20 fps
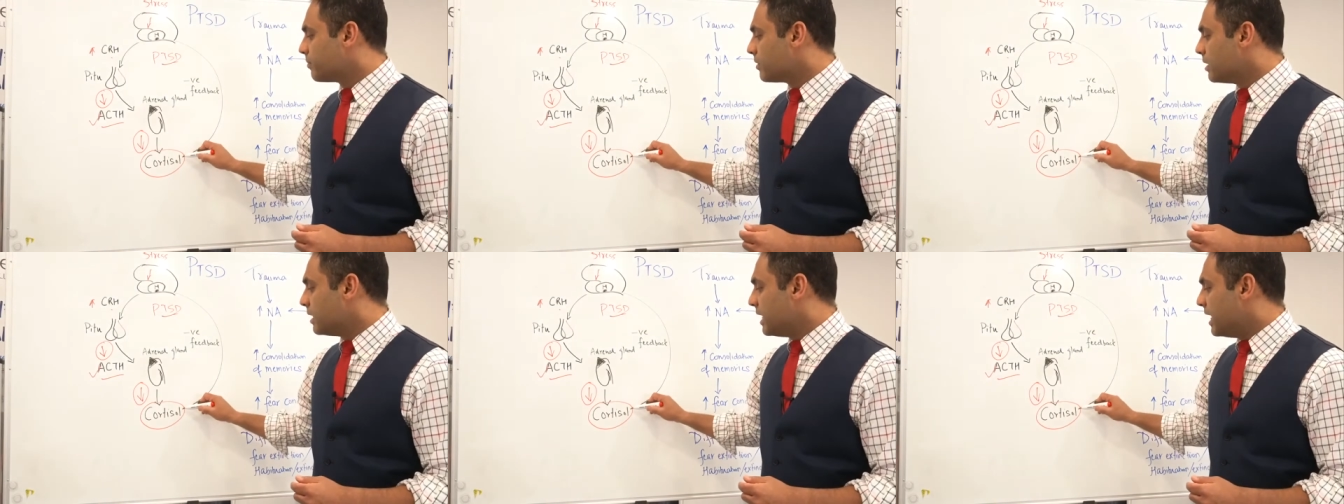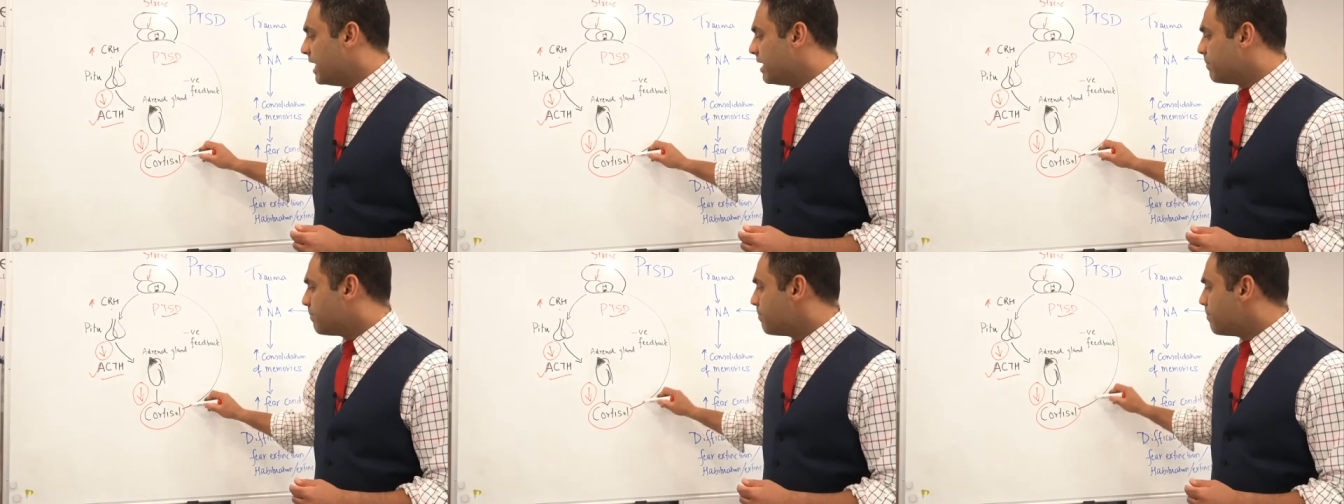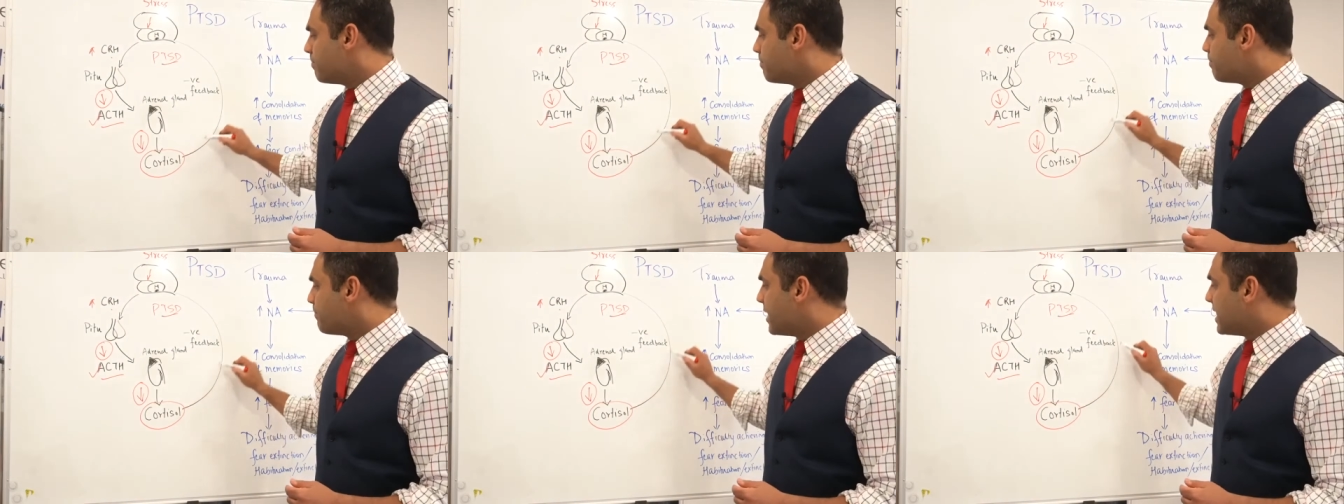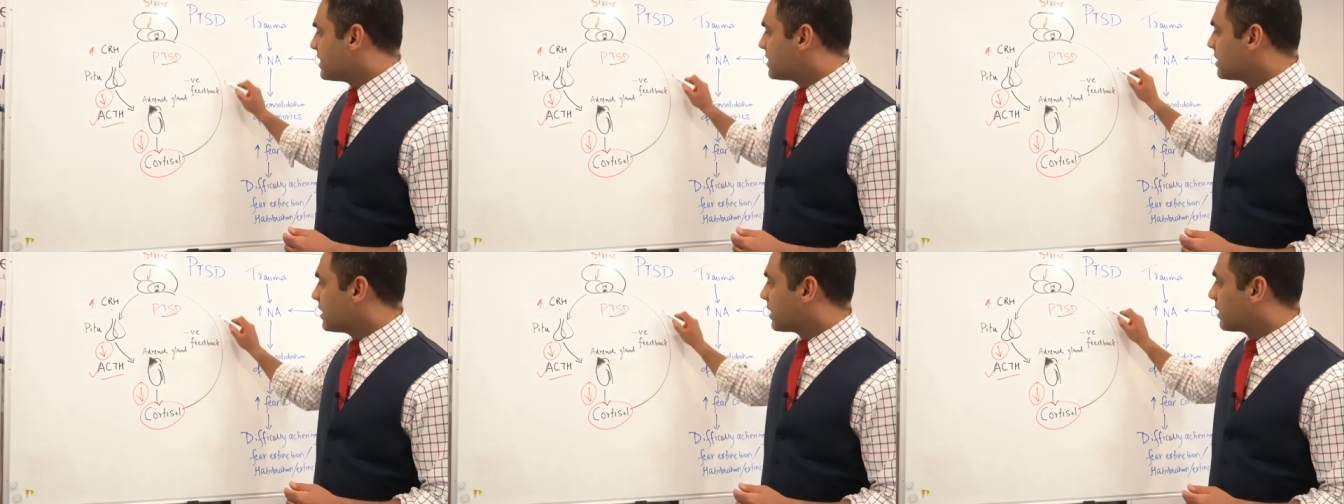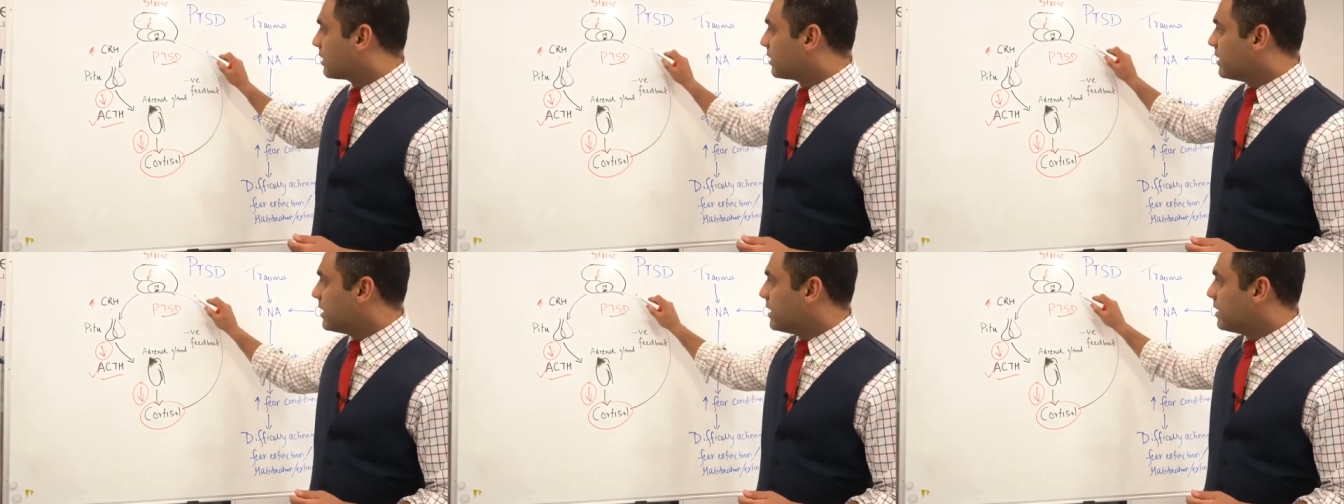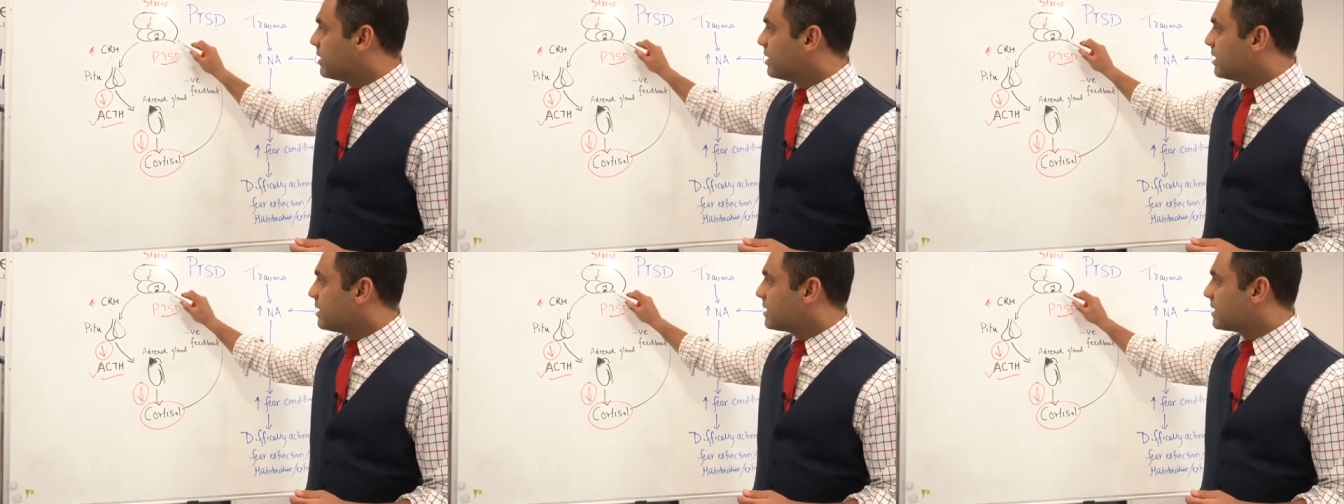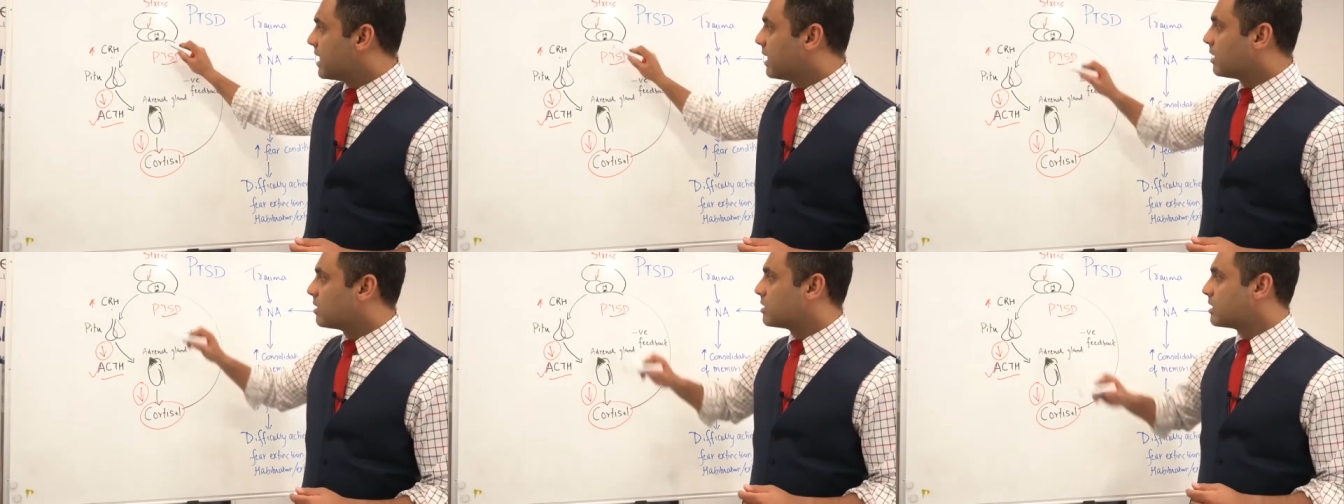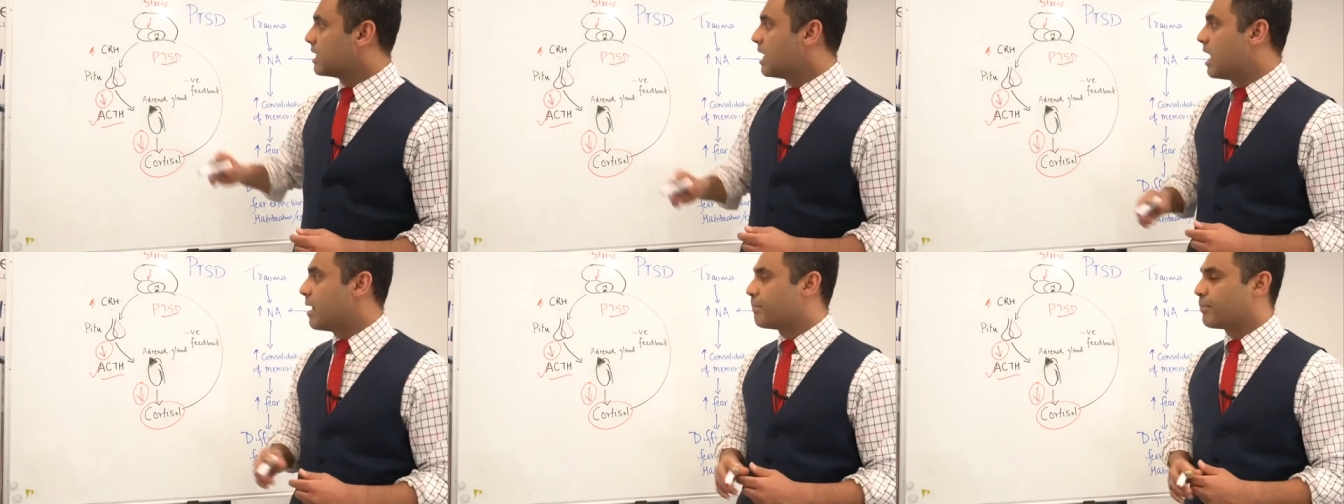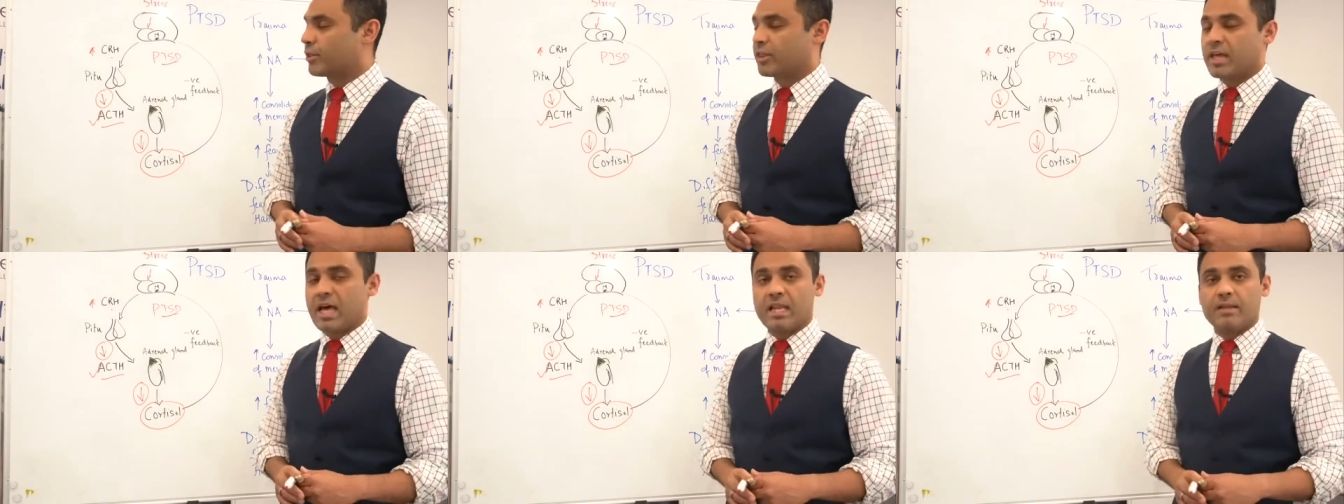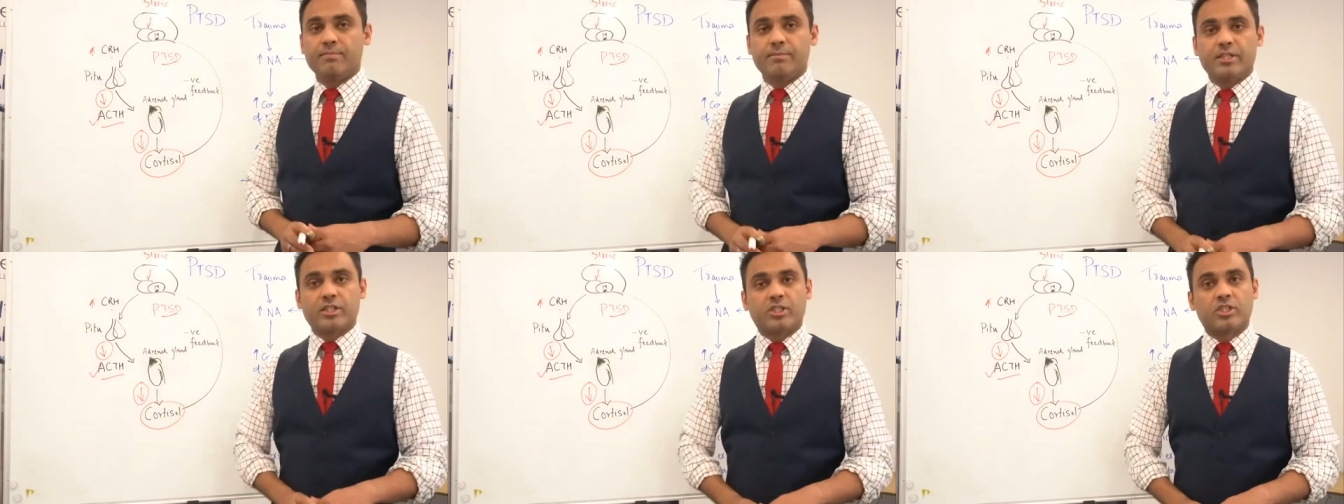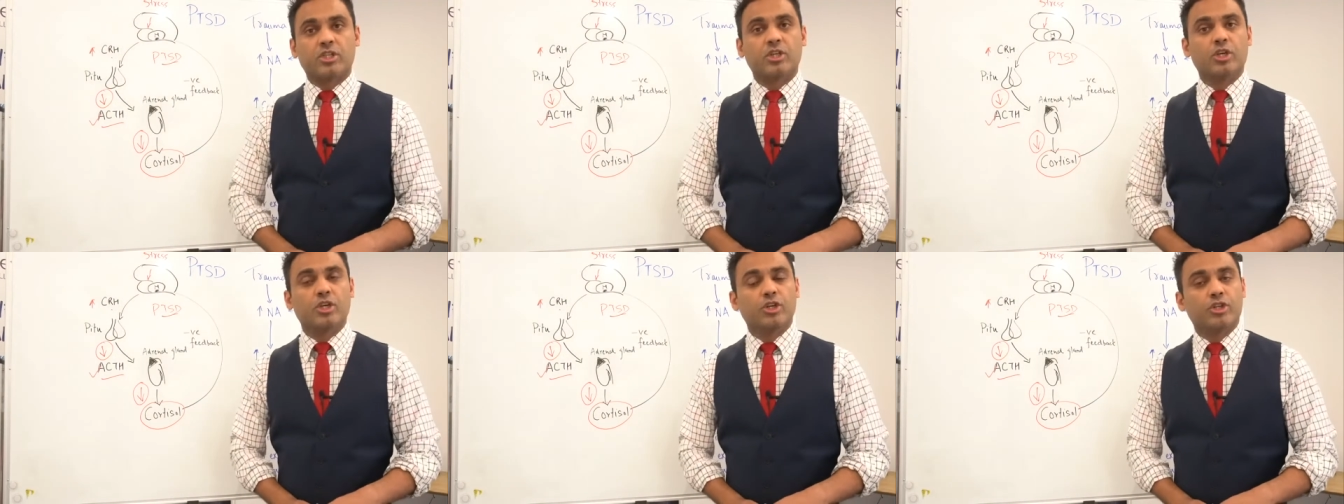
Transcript: it basically tells the hypothalamus